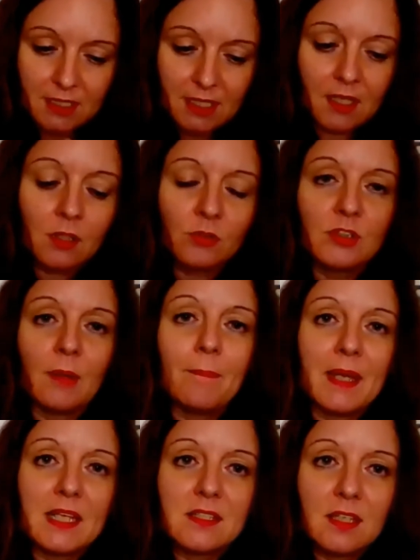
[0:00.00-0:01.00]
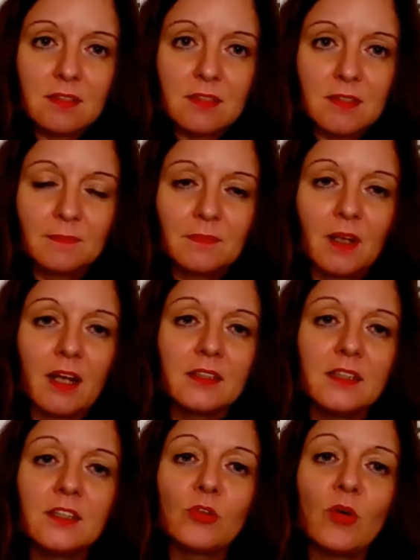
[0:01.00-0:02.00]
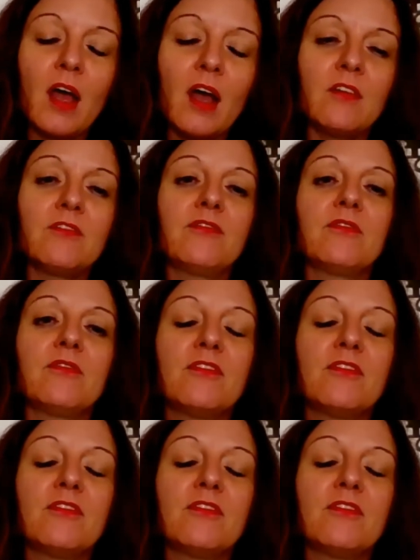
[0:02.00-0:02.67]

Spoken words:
sticking to the basics. I need to have